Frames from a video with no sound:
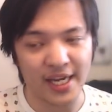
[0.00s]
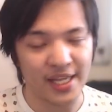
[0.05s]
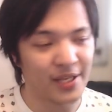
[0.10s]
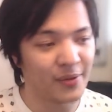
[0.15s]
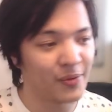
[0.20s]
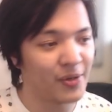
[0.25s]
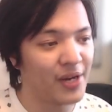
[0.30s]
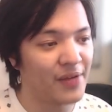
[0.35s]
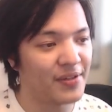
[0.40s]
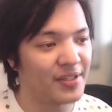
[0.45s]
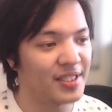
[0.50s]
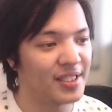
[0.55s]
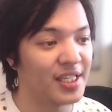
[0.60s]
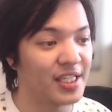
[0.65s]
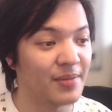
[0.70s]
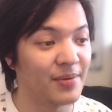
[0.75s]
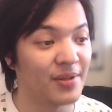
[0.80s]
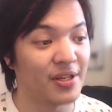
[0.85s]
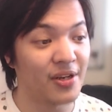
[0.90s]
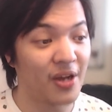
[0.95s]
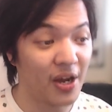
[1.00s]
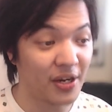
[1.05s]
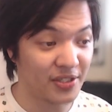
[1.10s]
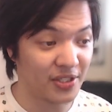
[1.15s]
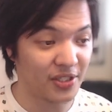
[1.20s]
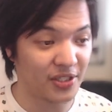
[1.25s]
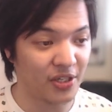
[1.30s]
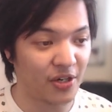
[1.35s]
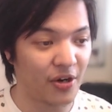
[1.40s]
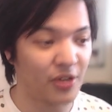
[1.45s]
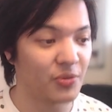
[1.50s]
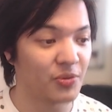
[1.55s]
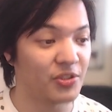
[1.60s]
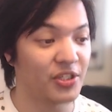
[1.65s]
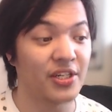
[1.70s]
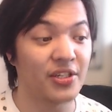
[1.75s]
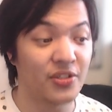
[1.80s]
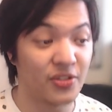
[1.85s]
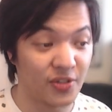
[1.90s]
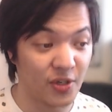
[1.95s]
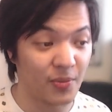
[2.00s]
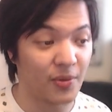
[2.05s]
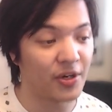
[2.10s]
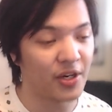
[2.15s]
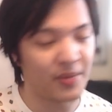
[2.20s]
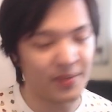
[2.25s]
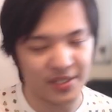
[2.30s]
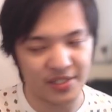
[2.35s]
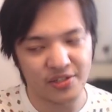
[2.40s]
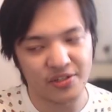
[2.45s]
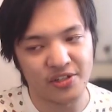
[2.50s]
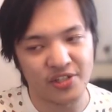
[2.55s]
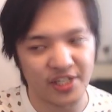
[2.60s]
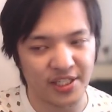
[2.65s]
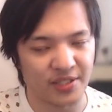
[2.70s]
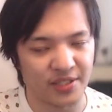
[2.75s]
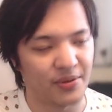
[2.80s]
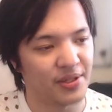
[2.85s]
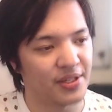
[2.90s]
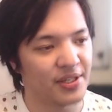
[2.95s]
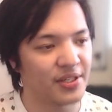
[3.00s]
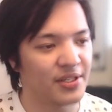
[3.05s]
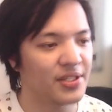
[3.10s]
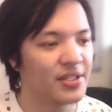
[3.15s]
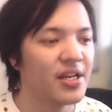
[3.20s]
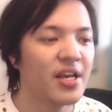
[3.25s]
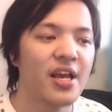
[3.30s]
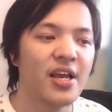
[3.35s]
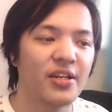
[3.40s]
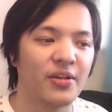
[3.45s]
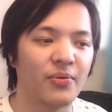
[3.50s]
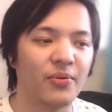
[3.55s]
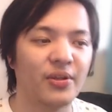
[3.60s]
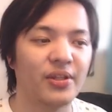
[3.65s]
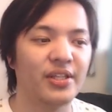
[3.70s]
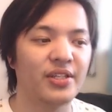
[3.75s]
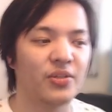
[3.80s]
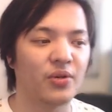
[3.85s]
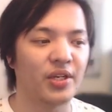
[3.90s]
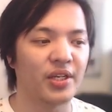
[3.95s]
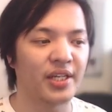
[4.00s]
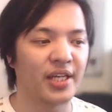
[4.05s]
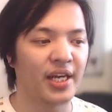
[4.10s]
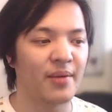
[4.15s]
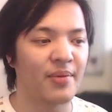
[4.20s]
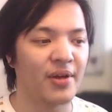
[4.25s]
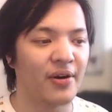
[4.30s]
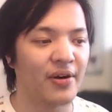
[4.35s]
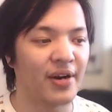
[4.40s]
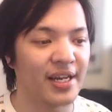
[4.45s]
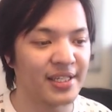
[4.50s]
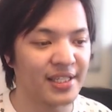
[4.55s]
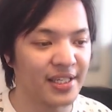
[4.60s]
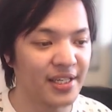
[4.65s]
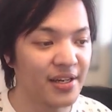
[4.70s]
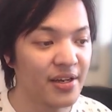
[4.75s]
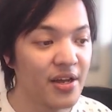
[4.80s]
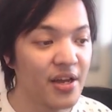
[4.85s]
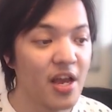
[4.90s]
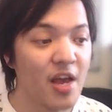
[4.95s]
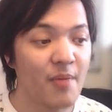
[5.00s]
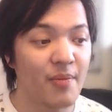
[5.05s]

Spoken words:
I think we're gonna have to see some of the Noxus cards, which I assume are gonna be synergizing with this to really sort of get a better idea,